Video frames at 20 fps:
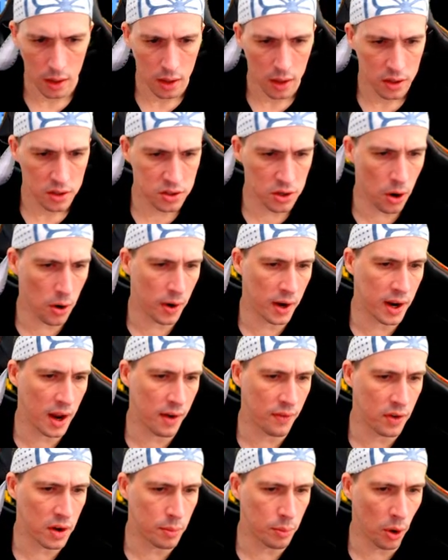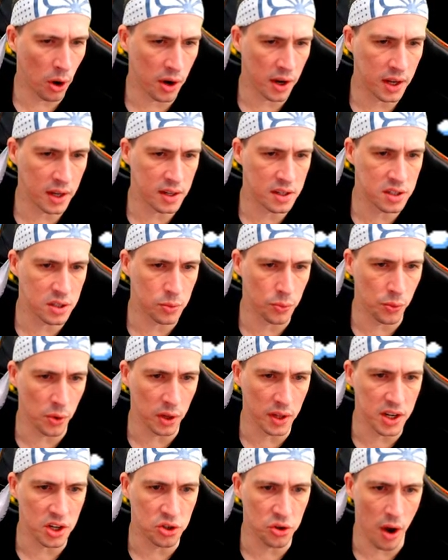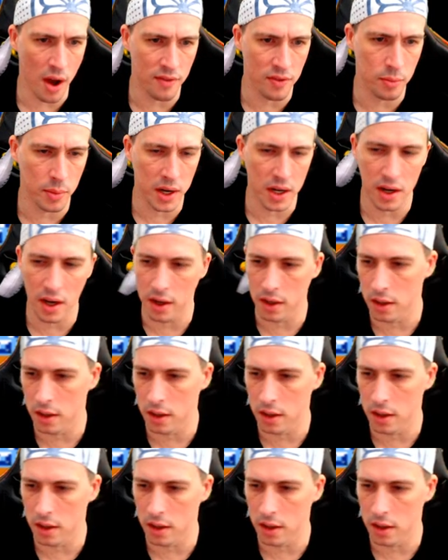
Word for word: Sorry, everybody. This is really driving me...